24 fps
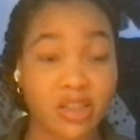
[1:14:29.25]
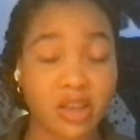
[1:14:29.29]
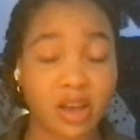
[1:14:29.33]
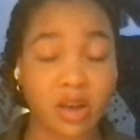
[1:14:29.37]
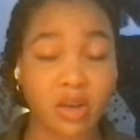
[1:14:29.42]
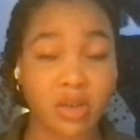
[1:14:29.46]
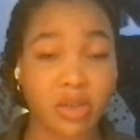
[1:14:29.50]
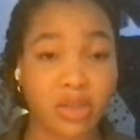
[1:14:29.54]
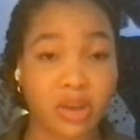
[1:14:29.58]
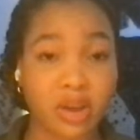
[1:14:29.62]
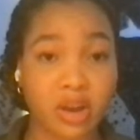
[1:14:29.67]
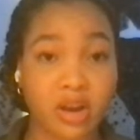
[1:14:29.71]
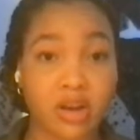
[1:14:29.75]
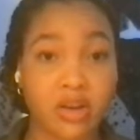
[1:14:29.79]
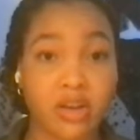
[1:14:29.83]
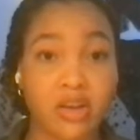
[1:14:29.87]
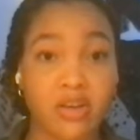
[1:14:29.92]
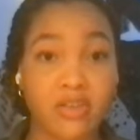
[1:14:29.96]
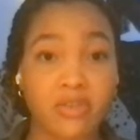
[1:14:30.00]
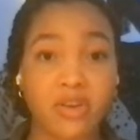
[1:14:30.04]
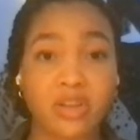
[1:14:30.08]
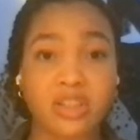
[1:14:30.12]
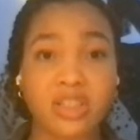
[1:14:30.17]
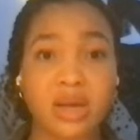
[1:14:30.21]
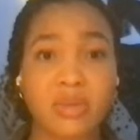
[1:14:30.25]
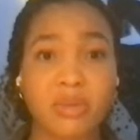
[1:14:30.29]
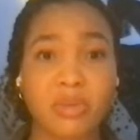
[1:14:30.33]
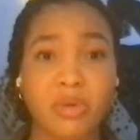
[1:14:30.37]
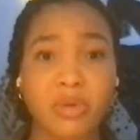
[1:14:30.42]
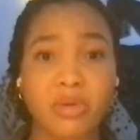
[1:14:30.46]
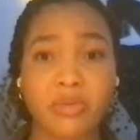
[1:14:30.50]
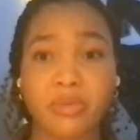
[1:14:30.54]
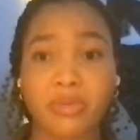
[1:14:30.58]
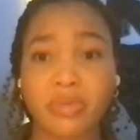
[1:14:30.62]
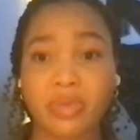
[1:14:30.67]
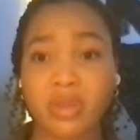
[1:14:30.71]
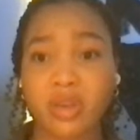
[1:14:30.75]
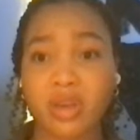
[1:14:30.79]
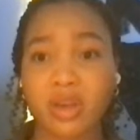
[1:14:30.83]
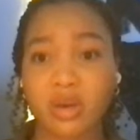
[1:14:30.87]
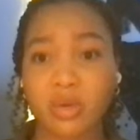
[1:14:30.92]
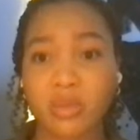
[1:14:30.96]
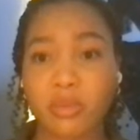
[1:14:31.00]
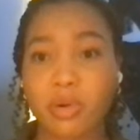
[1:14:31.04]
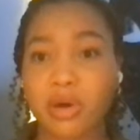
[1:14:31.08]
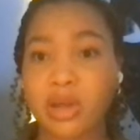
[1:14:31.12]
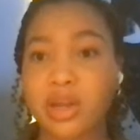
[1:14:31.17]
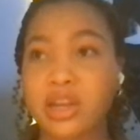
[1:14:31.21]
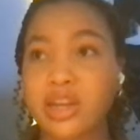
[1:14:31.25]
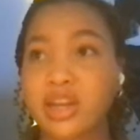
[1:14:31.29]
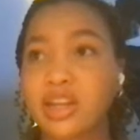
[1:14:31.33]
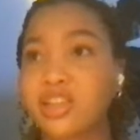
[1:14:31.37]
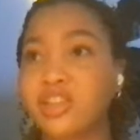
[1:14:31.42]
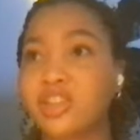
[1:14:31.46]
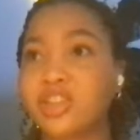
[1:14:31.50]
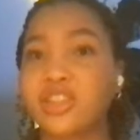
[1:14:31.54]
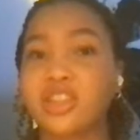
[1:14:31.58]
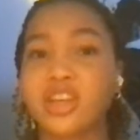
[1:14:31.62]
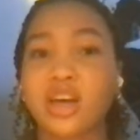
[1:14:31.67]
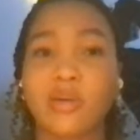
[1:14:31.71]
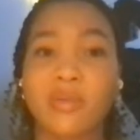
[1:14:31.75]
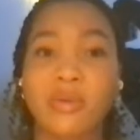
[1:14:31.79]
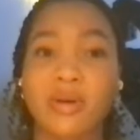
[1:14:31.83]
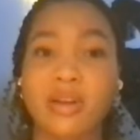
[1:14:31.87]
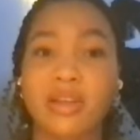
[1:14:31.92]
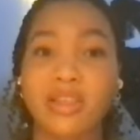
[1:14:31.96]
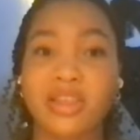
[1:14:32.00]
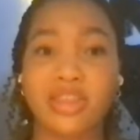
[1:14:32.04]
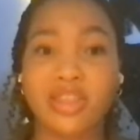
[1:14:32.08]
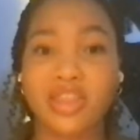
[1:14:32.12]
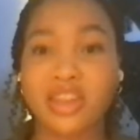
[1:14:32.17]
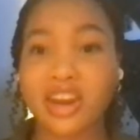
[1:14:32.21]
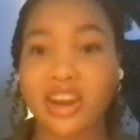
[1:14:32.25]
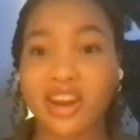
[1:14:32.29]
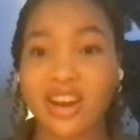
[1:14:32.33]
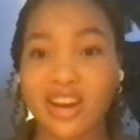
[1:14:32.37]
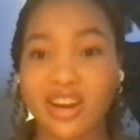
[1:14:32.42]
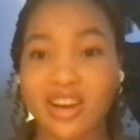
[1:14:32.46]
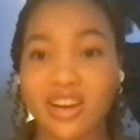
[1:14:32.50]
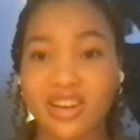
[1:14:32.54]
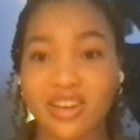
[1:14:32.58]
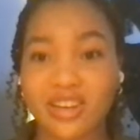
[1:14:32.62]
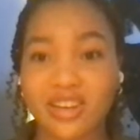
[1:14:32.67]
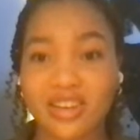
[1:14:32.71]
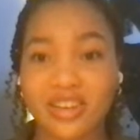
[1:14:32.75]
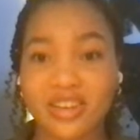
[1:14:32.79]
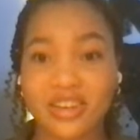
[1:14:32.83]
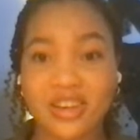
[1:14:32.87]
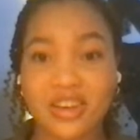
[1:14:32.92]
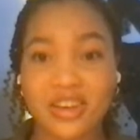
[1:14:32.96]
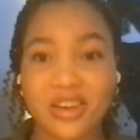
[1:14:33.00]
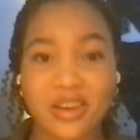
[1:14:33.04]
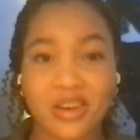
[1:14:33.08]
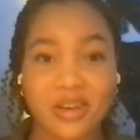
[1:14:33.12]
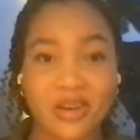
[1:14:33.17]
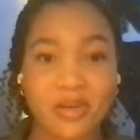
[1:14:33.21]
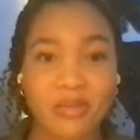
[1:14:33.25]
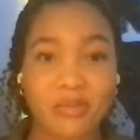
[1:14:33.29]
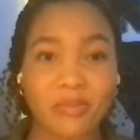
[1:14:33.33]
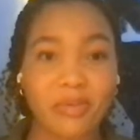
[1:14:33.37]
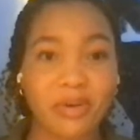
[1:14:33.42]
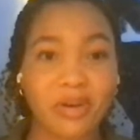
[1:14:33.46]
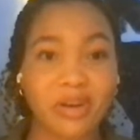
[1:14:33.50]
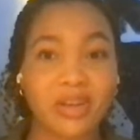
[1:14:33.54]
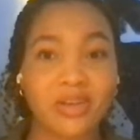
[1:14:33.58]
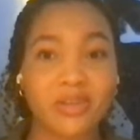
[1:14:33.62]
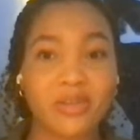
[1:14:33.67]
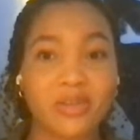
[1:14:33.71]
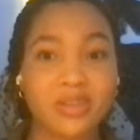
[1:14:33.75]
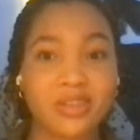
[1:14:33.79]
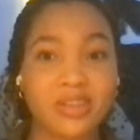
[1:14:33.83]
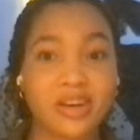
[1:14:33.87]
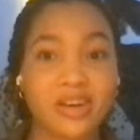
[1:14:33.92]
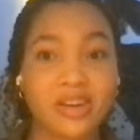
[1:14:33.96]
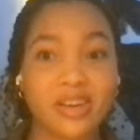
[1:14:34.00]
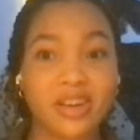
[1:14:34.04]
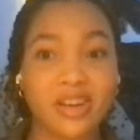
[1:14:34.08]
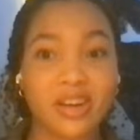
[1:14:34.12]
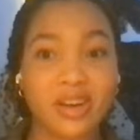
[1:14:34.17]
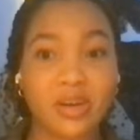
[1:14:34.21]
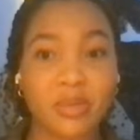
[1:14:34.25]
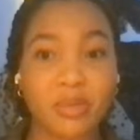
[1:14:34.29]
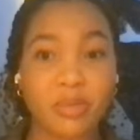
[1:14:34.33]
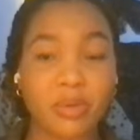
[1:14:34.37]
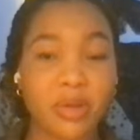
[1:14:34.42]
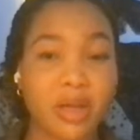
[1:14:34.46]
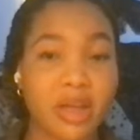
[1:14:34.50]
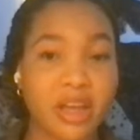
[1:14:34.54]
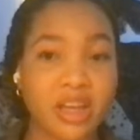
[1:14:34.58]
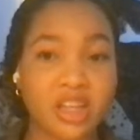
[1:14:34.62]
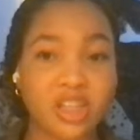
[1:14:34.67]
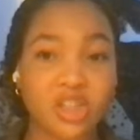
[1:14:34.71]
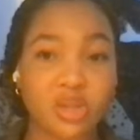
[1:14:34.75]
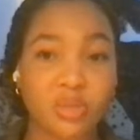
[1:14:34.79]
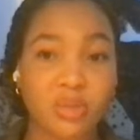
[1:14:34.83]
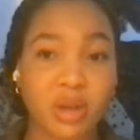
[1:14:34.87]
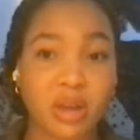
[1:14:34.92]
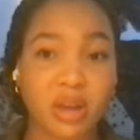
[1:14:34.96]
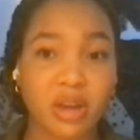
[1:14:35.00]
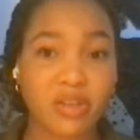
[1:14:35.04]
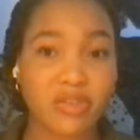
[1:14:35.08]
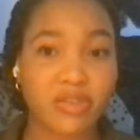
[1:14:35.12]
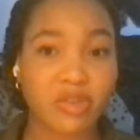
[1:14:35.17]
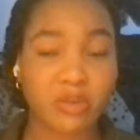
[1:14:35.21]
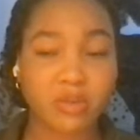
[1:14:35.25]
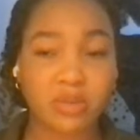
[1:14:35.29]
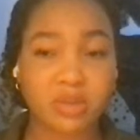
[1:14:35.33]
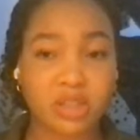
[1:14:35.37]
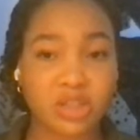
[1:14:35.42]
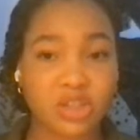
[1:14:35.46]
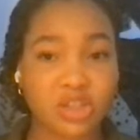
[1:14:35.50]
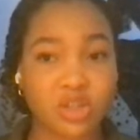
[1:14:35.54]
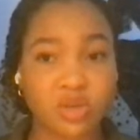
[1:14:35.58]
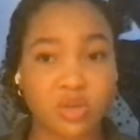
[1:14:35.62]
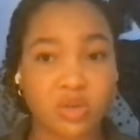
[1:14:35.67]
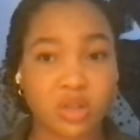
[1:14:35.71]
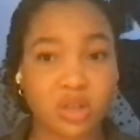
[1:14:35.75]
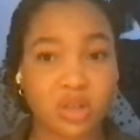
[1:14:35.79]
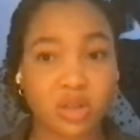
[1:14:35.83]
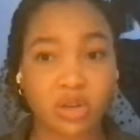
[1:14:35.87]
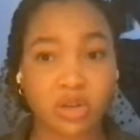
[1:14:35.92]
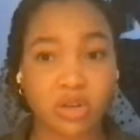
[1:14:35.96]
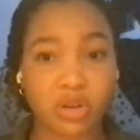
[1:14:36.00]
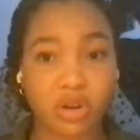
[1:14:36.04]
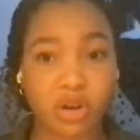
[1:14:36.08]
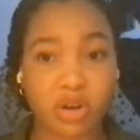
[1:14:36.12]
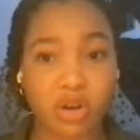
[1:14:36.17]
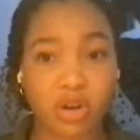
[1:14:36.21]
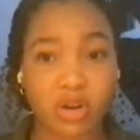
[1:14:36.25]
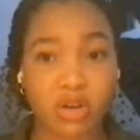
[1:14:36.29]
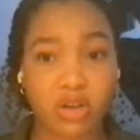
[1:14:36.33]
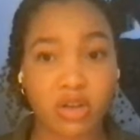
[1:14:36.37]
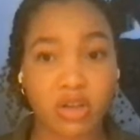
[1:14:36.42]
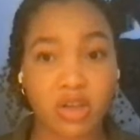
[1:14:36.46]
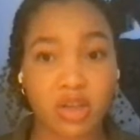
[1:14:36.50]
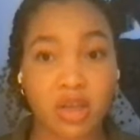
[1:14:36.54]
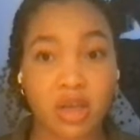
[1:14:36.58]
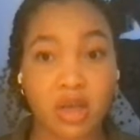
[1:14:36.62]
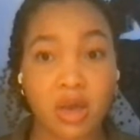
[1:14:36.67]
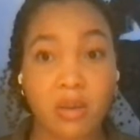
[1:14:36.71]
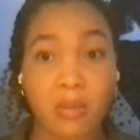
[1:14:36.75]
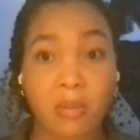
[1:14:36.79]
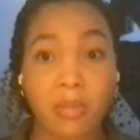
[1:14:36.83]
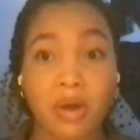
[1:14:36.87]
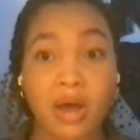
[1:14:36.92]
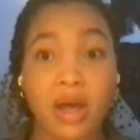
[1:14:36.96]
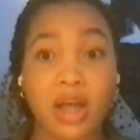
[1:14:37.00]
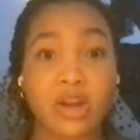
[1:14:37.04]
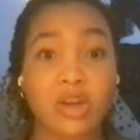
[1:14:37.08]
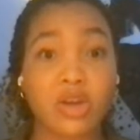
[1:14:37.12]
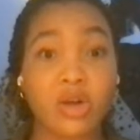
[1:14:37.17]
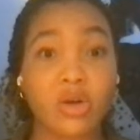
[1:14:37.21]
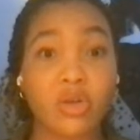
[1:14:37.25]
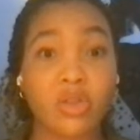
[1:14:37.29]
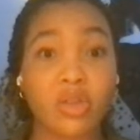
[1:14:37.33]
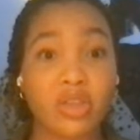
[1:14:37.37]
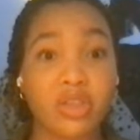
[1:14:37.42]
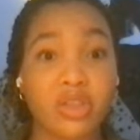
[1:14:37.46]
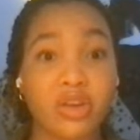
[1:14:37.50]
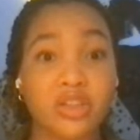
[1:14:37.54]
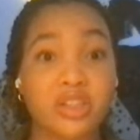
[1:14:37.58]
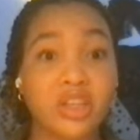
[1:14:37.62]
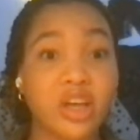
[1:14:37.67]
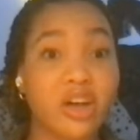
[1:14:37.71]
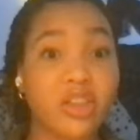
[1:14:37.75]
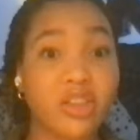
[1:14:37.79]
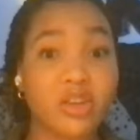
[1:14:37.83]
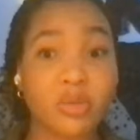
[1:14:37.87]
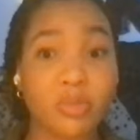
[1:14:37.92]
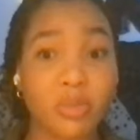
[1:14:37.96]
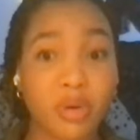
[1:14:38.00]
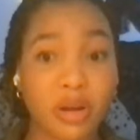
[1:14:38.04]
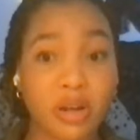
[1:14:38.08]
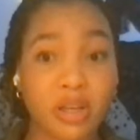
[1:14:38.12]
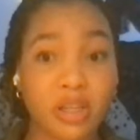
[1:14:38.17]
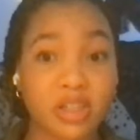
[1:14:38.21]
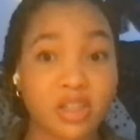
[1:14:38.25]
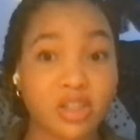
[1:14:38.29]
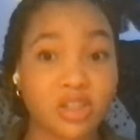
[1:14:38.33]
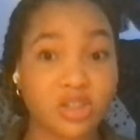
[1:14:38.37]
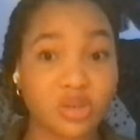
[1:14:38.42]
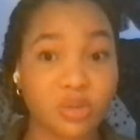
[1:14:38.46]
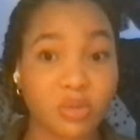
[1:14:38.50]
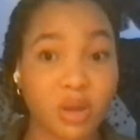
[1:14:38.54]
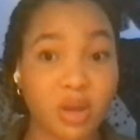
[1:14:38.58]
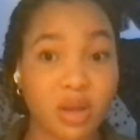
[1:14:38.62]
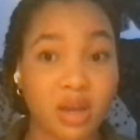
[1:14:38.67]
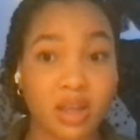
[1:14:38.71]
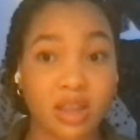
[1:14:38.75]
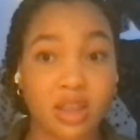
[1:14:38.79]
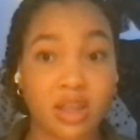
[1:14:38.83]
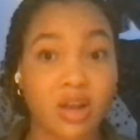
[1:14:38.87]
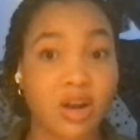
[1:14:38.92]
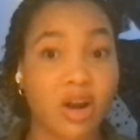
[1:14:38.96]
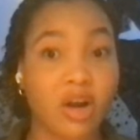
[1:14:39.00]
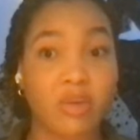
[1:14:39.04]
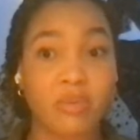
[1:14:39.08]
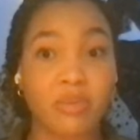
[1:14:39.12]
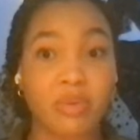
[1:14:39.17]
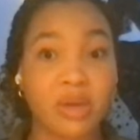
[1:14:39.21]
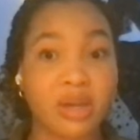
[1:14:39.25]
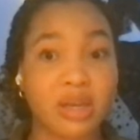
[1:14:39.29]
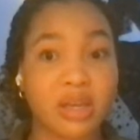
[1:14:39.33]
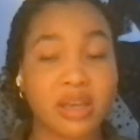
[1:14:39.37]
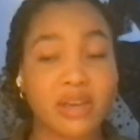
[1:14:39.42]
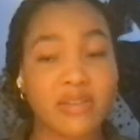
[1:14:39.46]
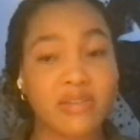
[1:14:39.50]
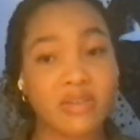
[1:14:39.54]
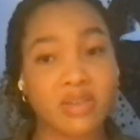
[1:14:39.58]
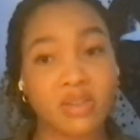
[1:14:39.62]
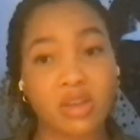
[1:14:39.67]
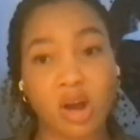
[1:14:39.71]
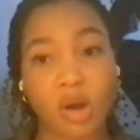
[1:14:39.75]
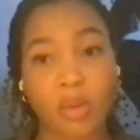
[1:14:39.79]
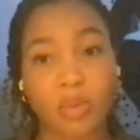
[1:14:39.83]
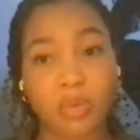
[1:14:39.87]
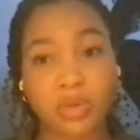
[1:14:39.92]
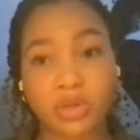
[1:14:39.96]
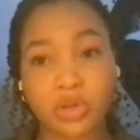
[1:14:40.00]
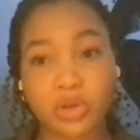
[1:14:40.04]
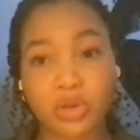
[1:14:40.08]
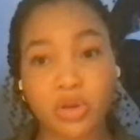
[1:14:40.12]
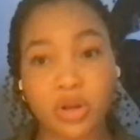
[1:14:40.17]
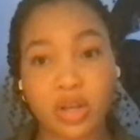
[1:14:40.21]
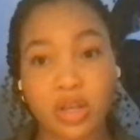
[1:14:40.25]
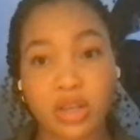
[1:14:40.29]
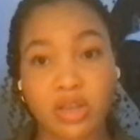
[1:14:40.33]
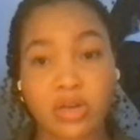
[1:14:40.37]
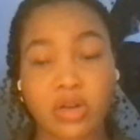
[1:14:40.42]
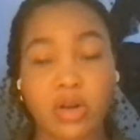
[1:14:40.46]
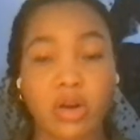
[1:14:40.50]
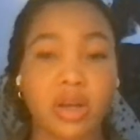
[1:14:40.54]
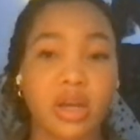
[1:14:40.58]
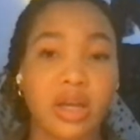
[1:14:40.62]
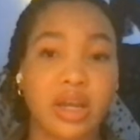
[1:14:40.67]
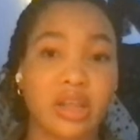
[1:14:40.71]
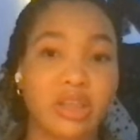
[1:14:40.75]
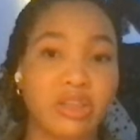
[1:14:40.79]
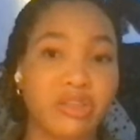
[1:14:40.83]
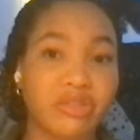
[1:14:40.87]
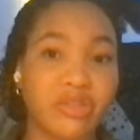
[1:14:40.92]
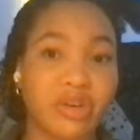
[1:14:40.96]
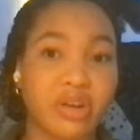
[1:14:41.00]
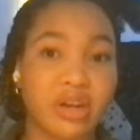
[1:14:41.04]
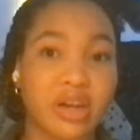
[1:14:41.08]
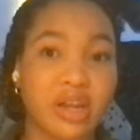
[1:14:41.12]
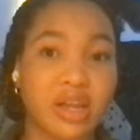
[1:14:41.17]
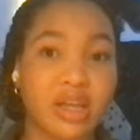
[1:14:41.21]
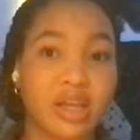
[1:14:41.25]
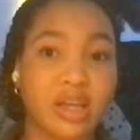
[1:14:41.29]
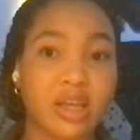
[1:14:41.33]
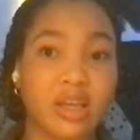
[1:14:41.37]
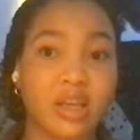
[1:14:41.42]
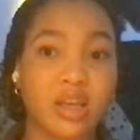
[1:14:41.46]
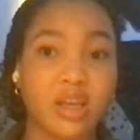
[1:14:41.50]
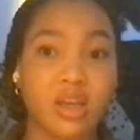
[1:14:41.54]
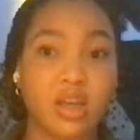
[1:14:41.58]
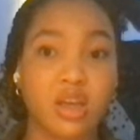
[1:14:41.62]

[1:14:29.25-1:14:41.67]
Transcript: Out there, for example, Bunny didn't just come out of thin air. Bunny was out here playing in Jamaica from since she was a little girl. But I know that there's other bunnies in Jamaica that aren't being given the opportunity. They're not getting the funding.